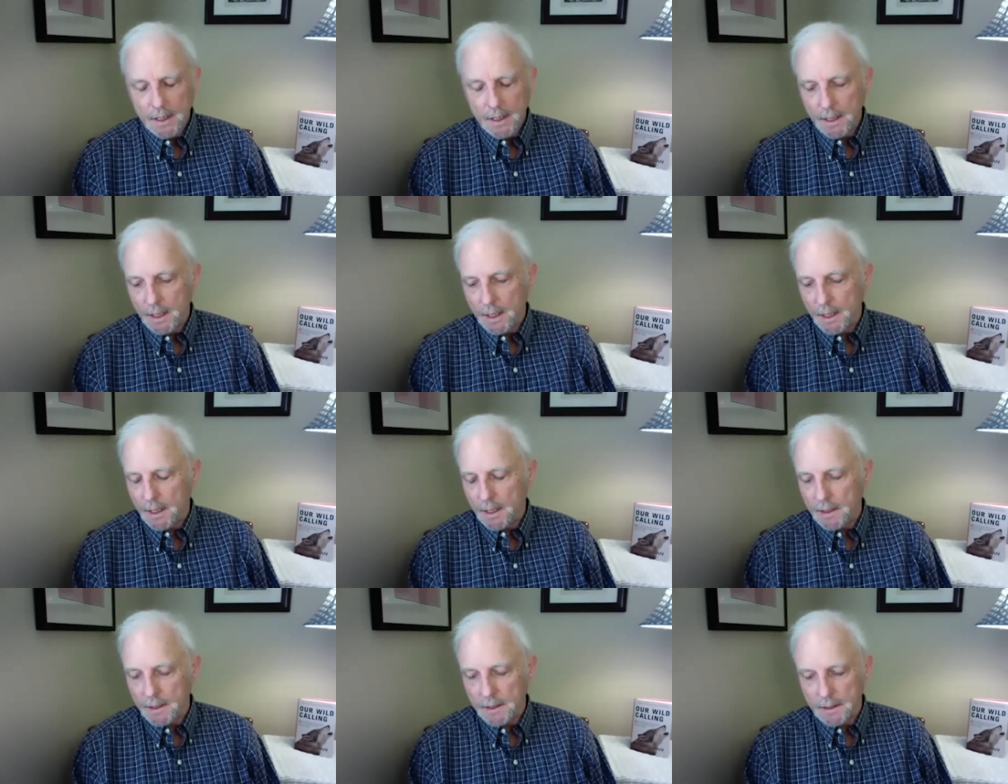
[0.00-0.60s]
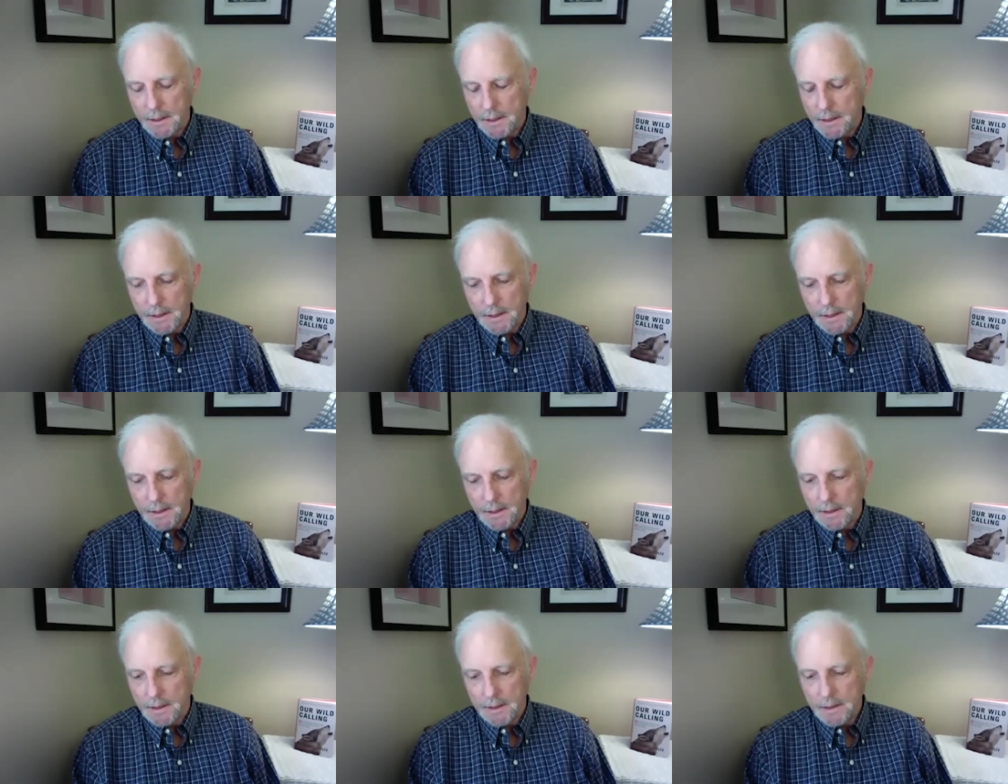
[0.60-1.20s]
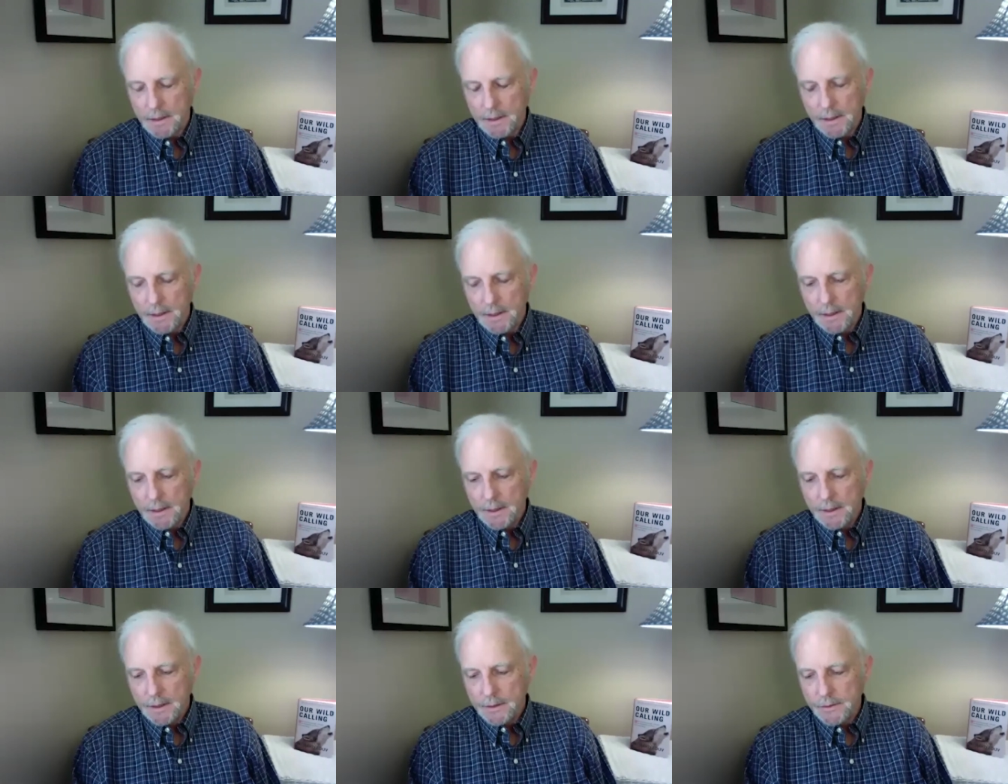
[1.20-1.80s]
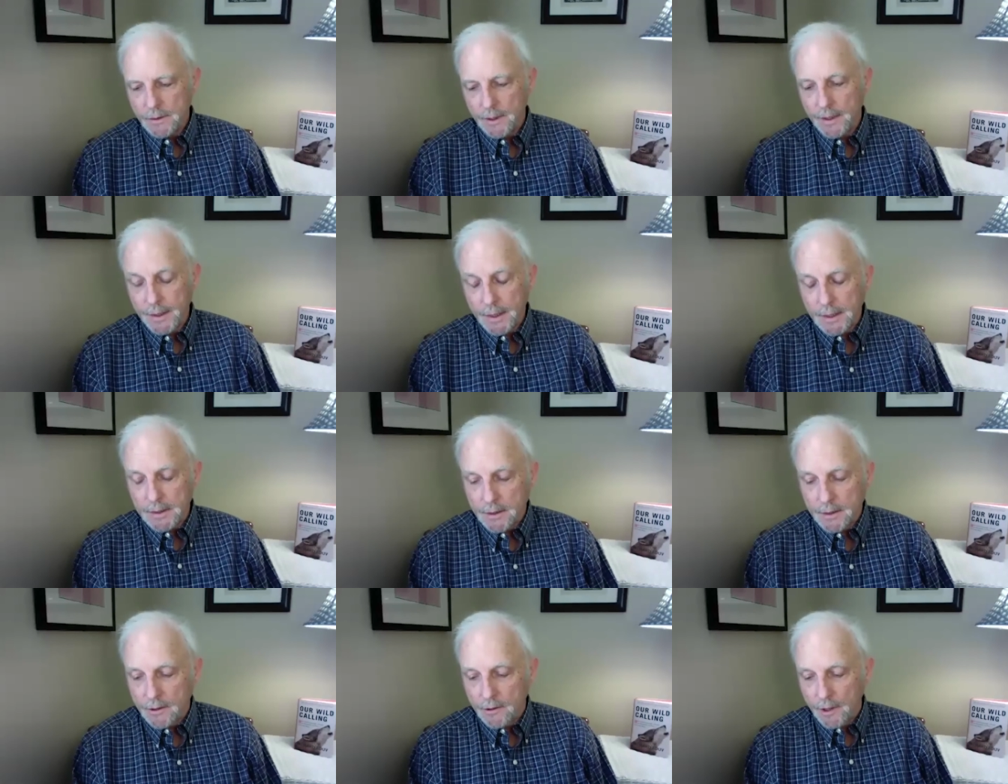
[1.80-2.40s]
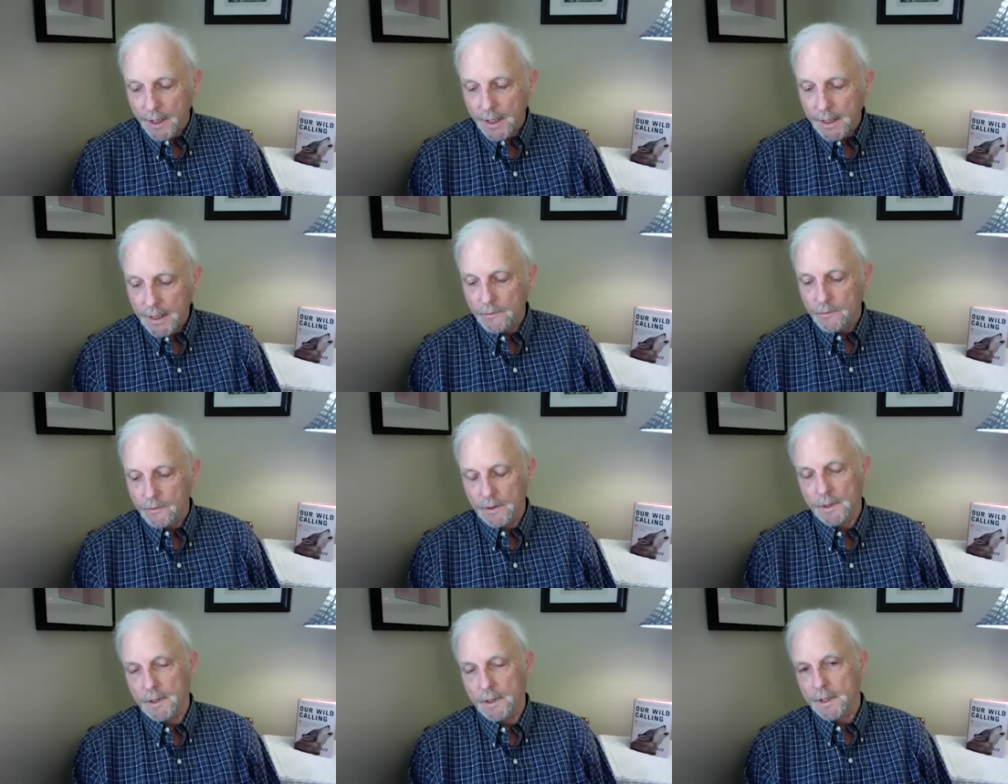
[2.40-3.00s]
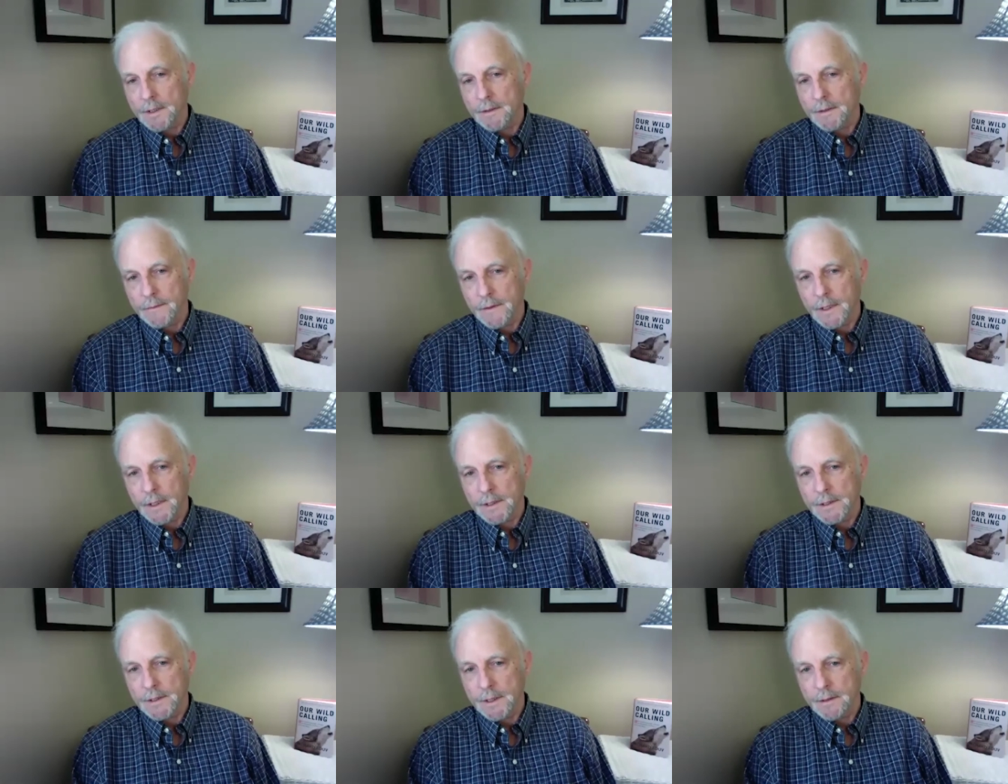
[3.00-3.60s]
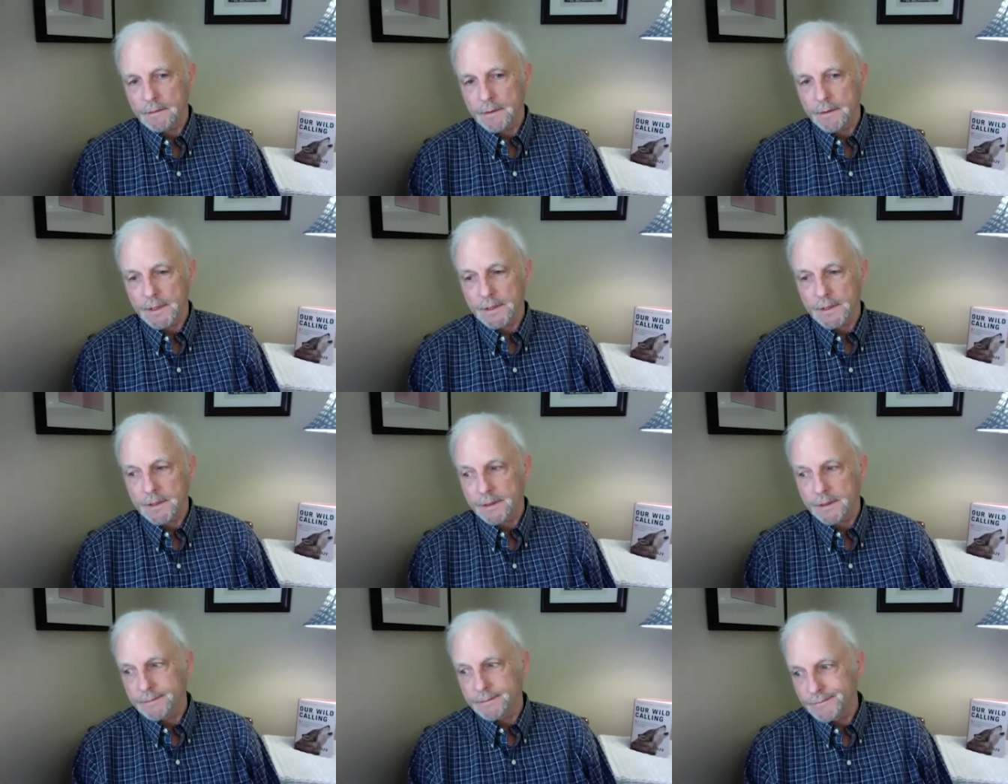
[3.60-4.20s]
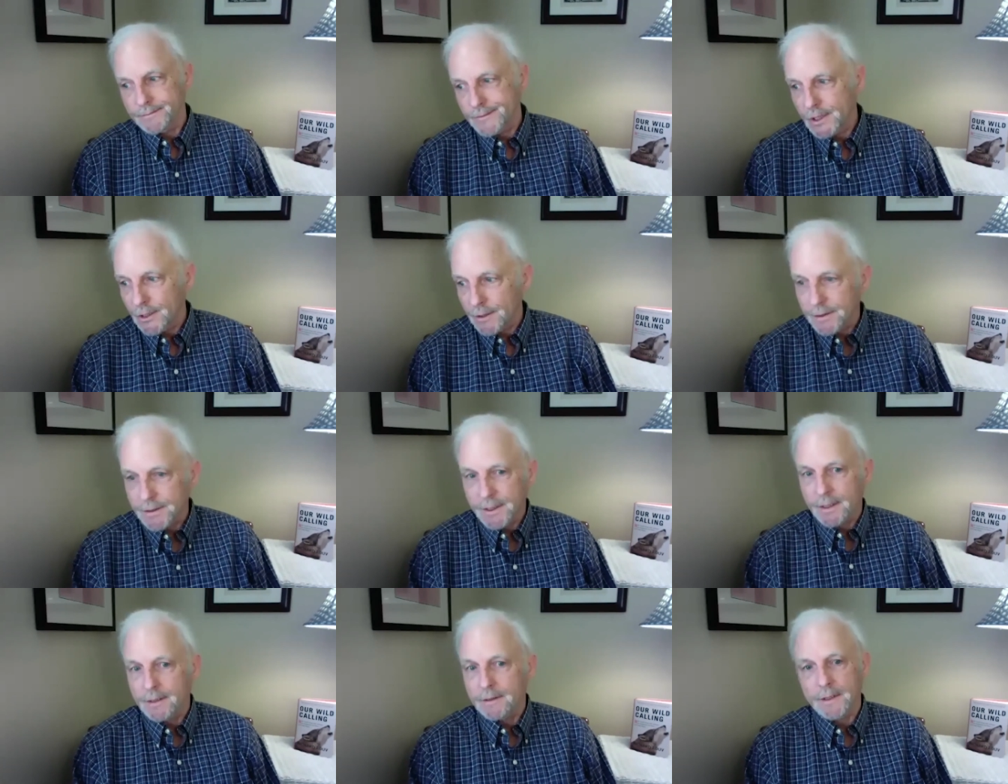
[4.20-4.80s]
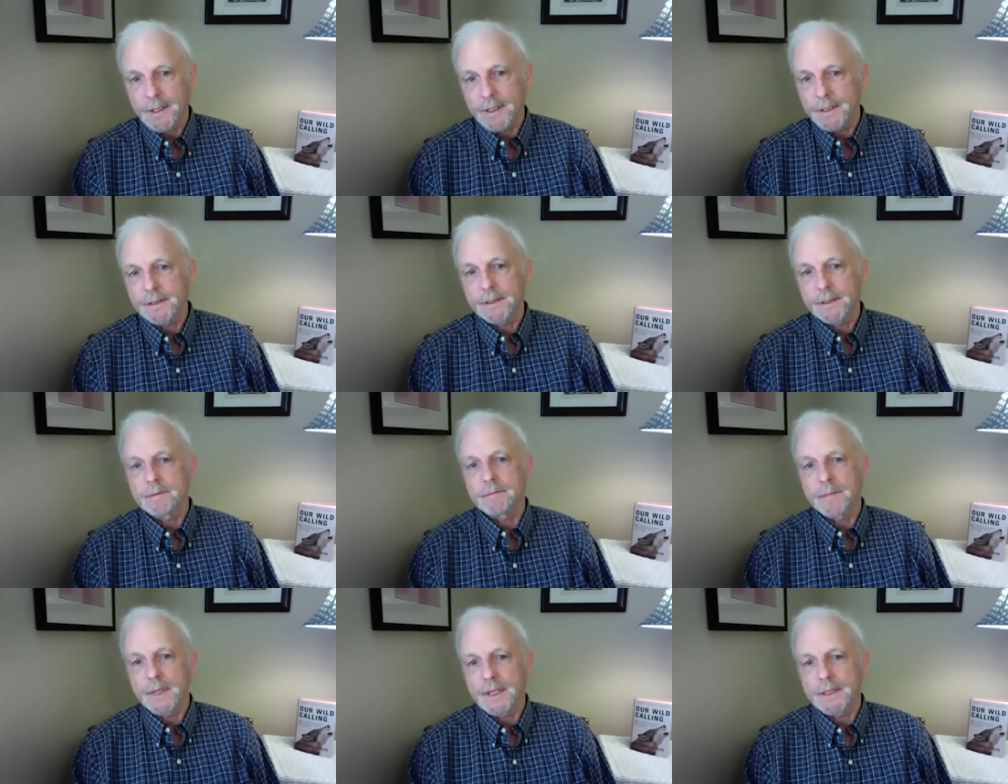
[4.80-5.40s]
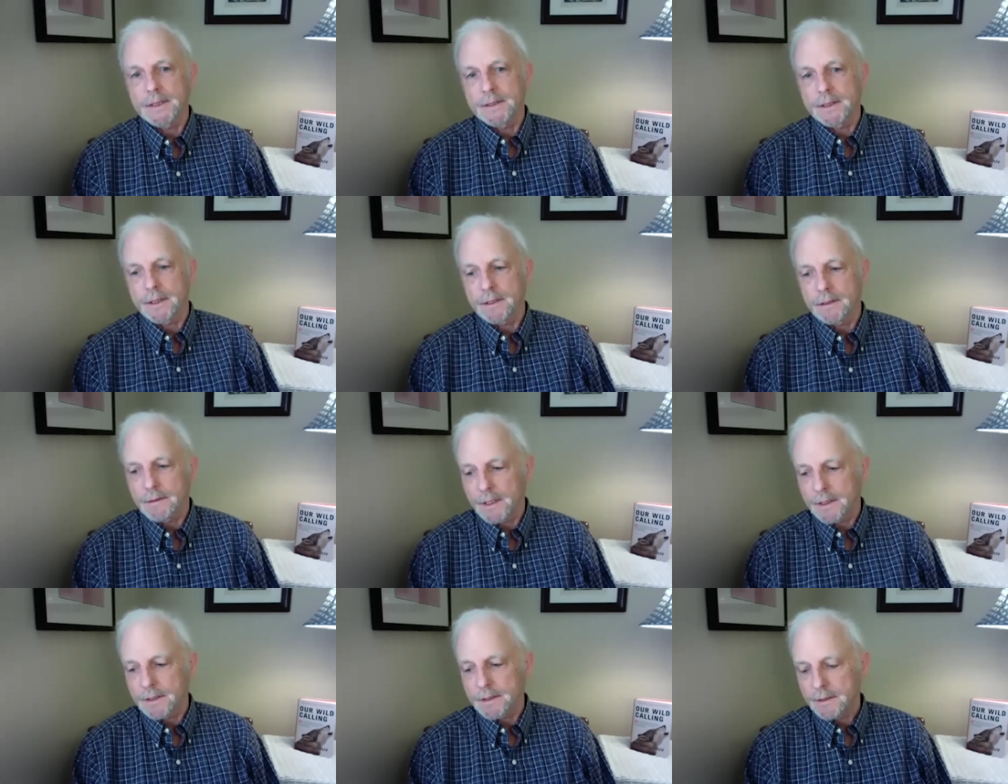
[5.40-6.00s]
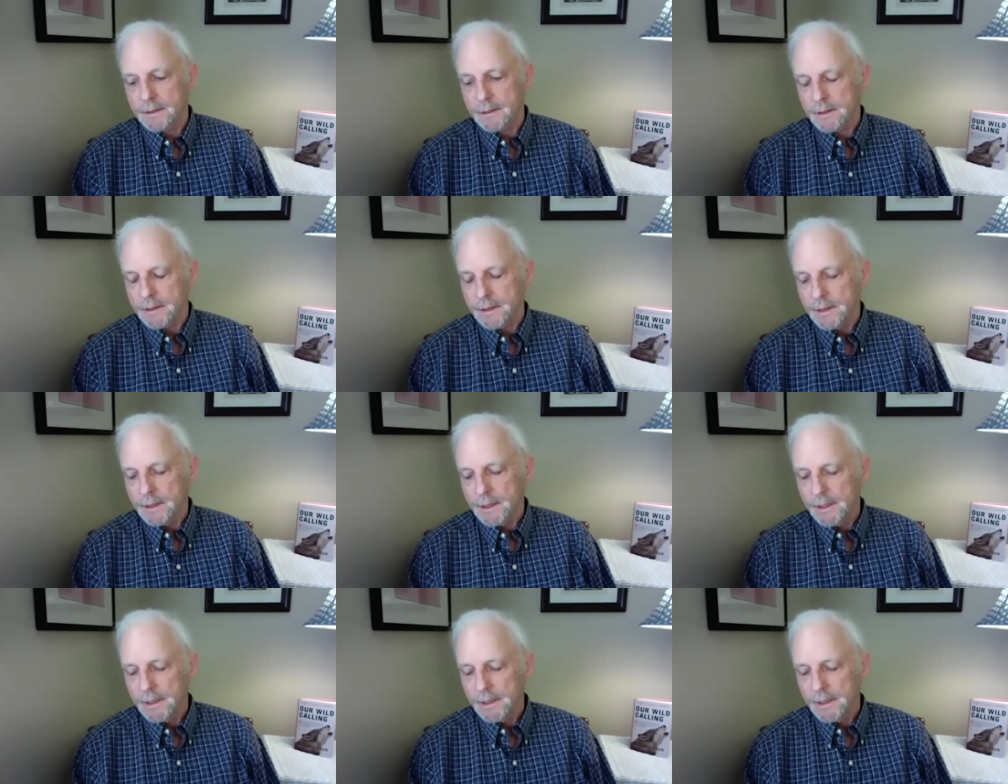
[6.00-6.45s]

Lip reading: And so I think the great work of our generation, your generation, my generation,